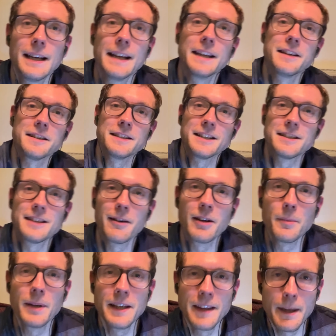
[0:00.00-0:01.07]
and it doesn't
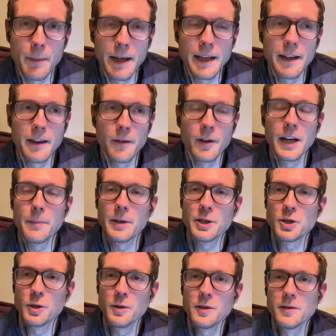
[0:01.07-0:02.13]
necessarily mean they make the very
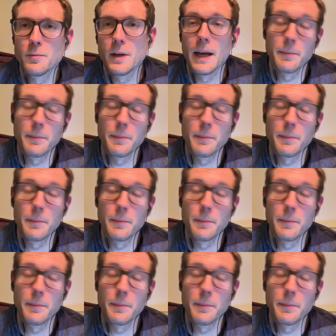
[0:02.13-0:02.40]
best shoes.